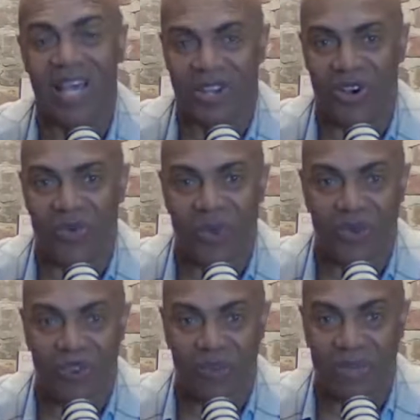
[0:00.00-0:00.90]
you know,
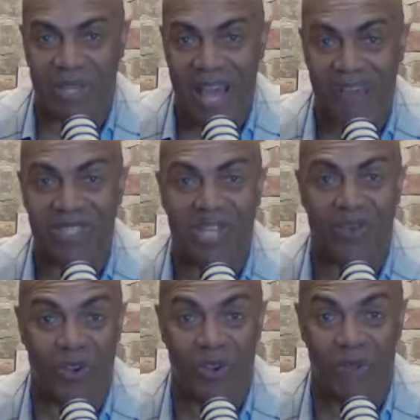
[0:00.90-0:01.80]
where we're going to be
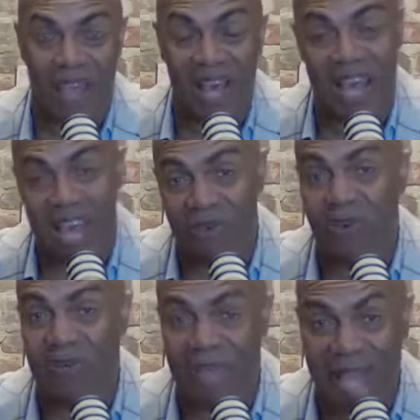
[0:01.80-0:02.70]
announcing and we're going to be out and
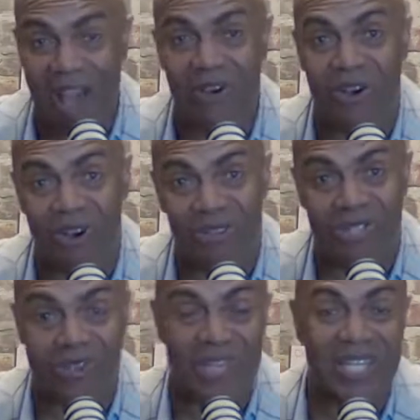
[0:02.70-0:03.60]
we're going to be out
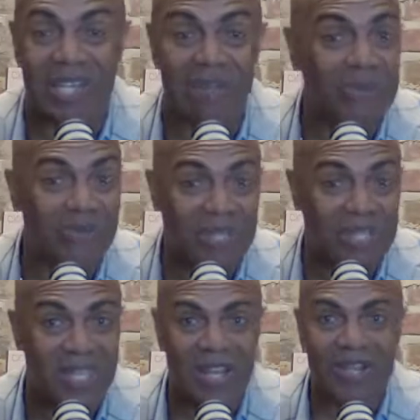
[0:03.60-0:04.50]
also in the
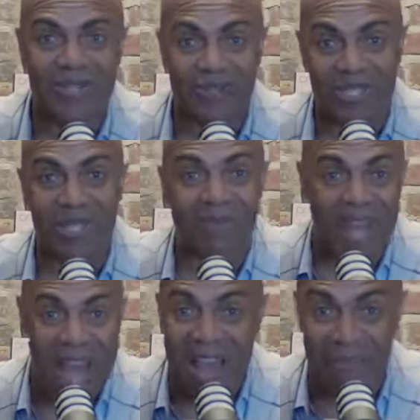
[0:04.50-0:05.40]
community doing some
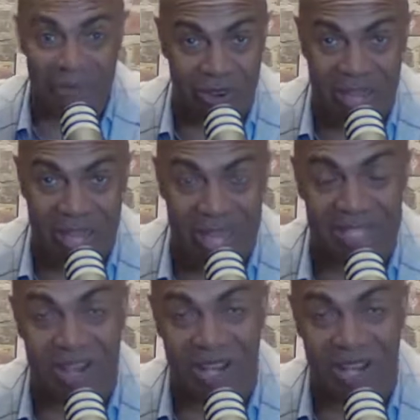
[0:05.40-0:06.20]
live broadcasts.